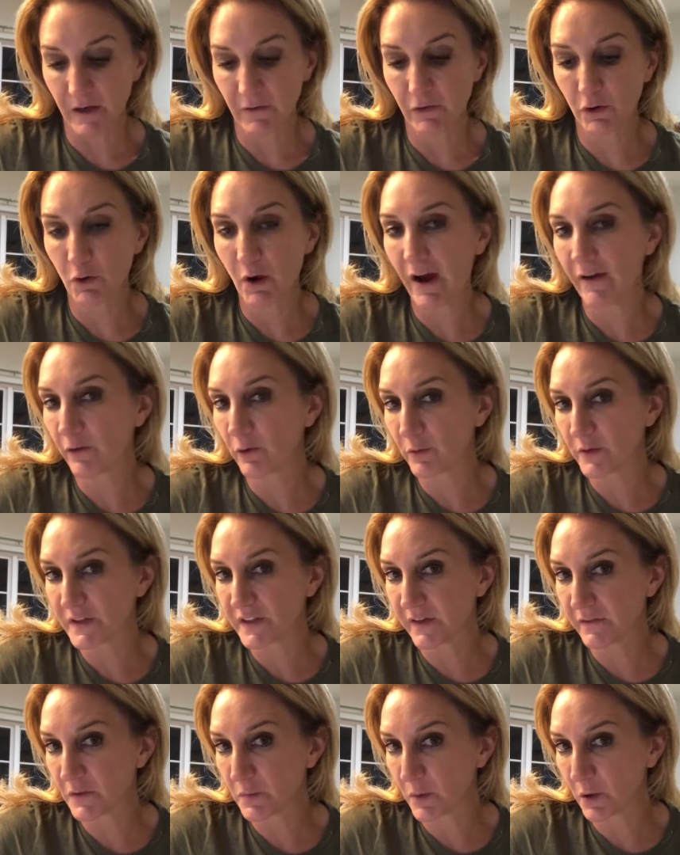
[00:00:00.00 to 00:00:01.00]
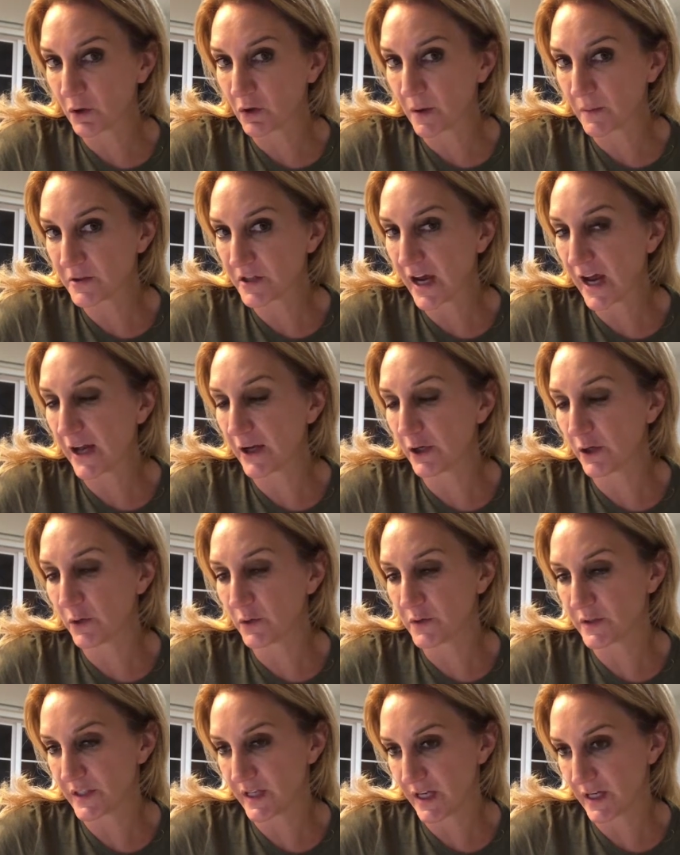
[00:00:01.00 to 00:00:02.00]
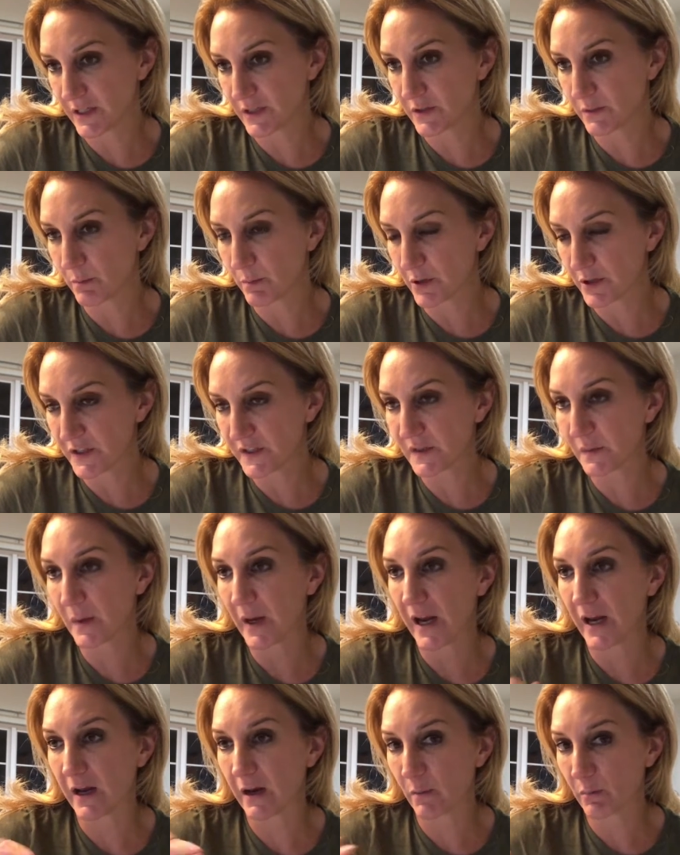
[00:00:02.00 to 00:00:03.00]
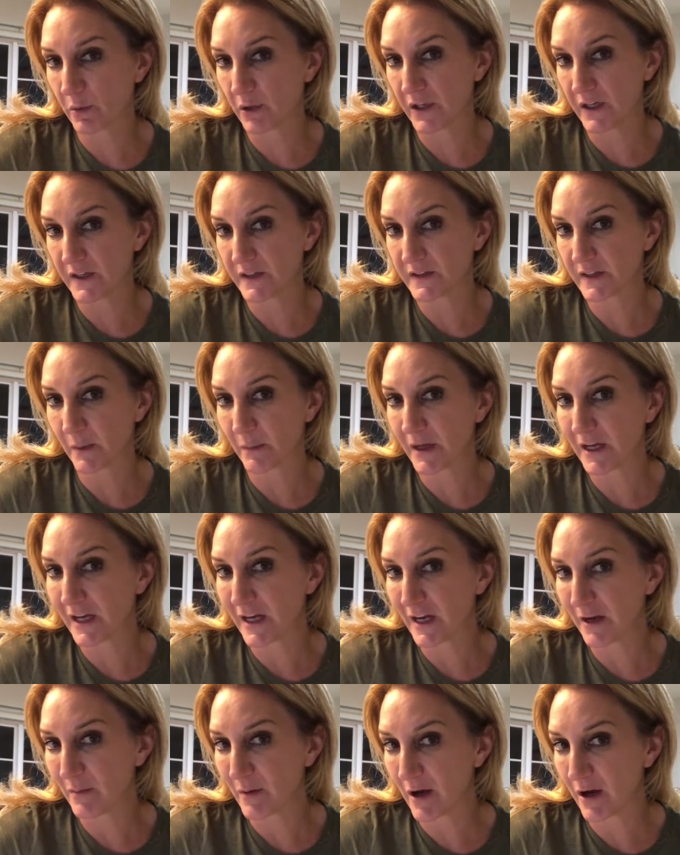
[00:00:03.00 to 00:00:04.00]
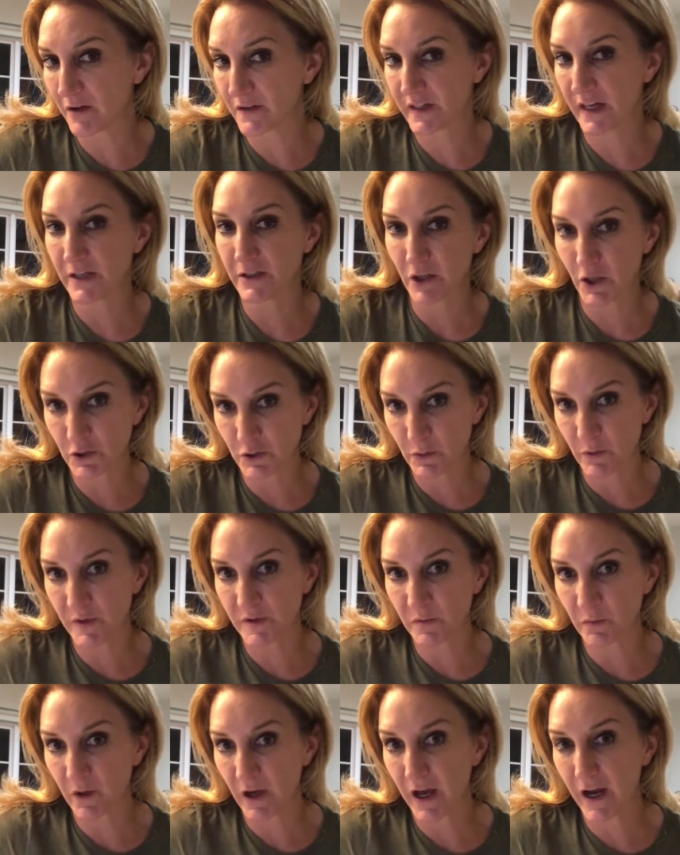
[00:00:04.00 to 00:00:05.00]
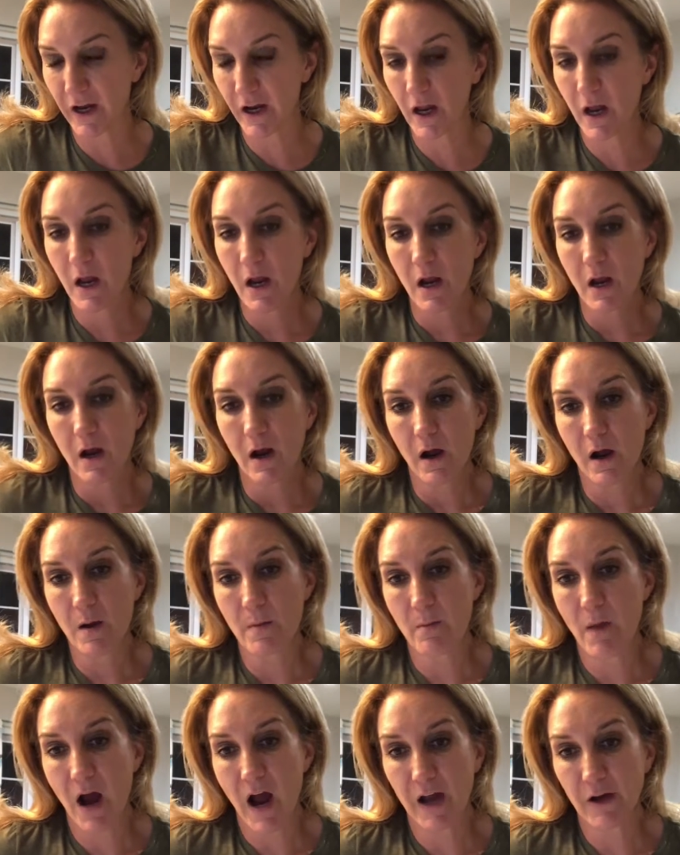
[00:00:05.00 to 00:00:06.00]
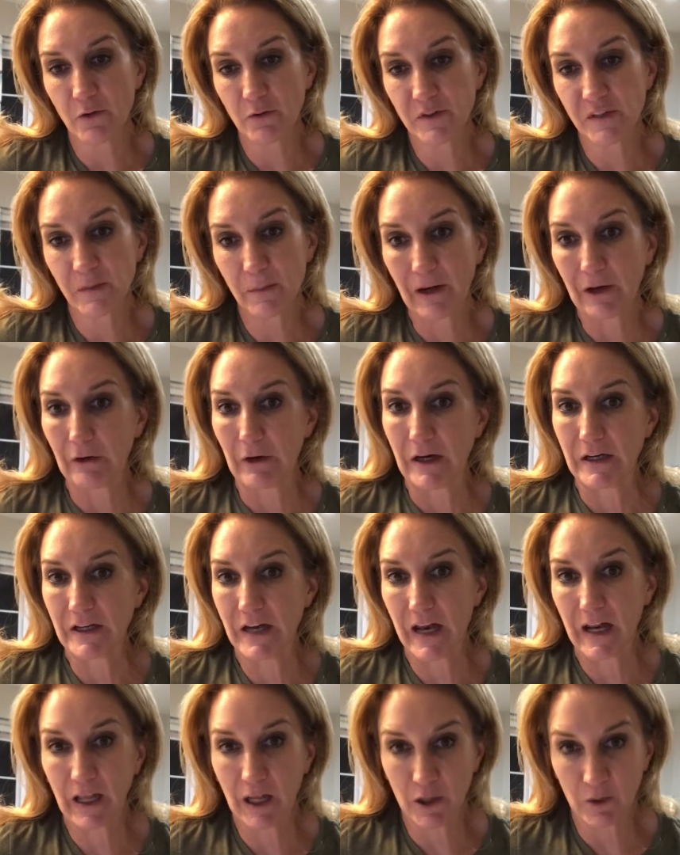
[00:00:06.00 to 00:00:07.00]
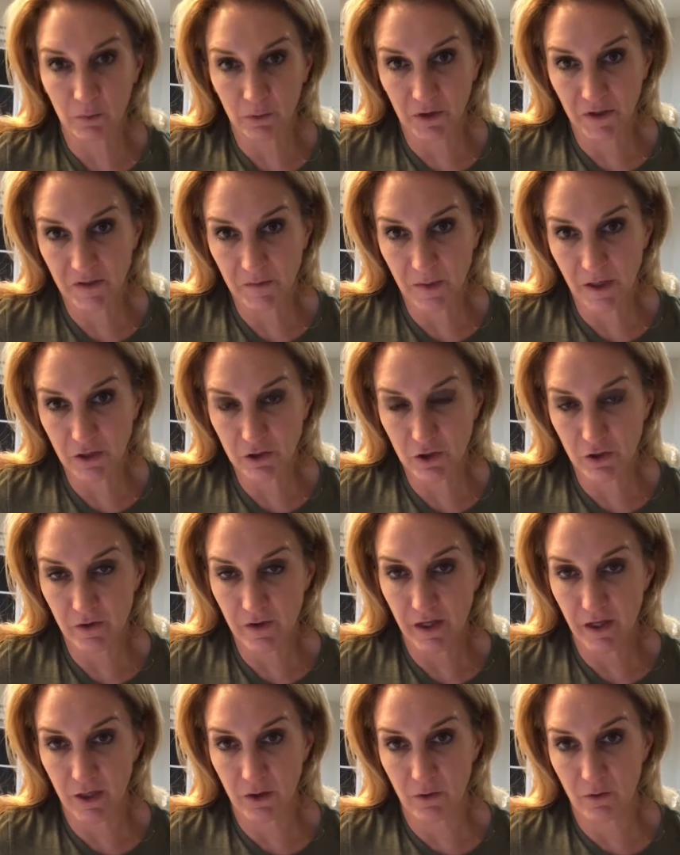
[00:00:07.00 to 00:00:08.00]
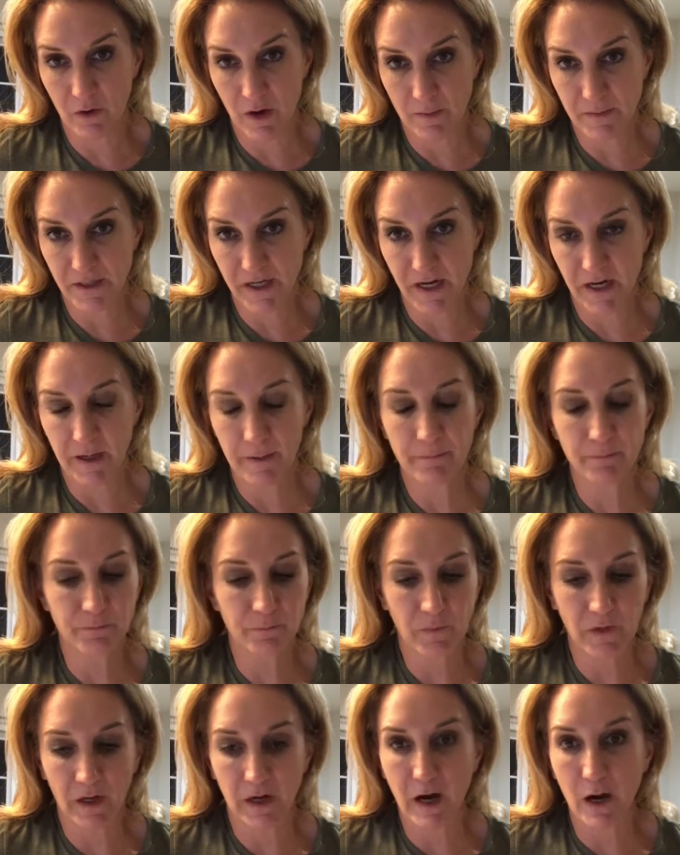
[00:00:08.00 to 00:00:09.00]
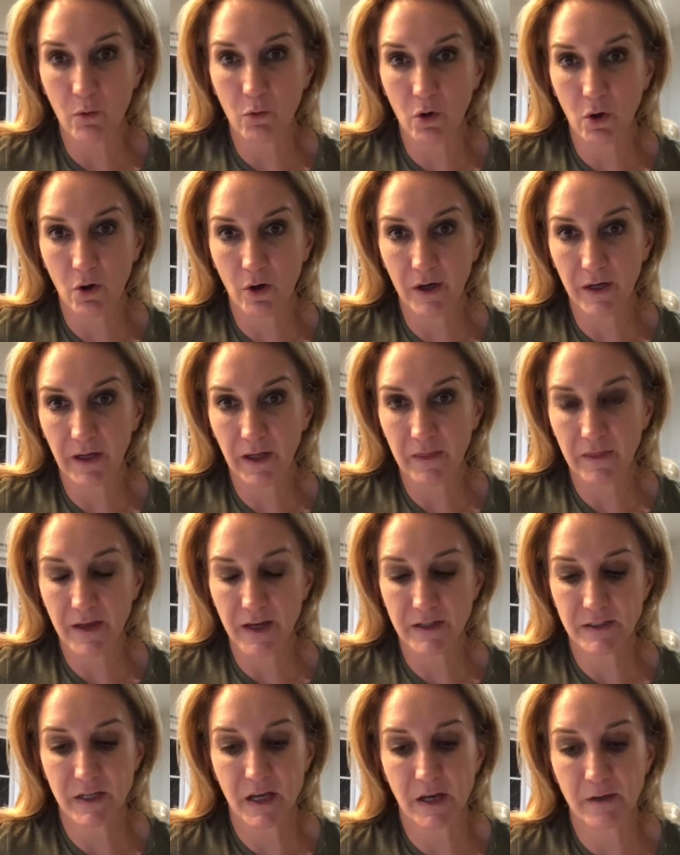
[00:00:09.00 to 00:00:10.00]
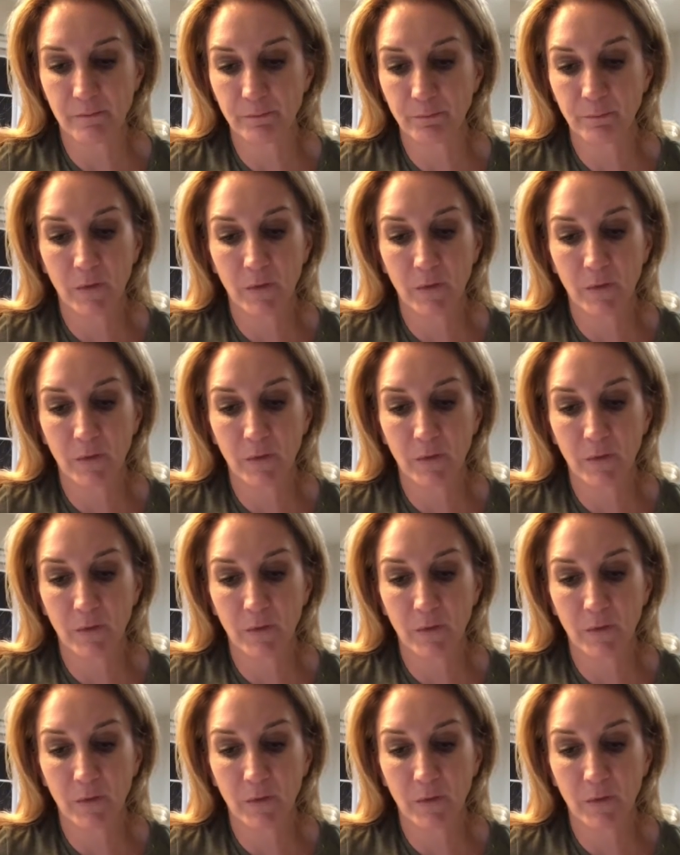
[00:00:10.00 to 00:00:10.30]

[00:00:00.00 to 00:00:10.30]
If you haven't received a book club chat and you did participate, please send me an email, say, Dr. Rosenblatt, I don't see my grade yet. Can you please make sure that you update it? And I will go ahead and get that done.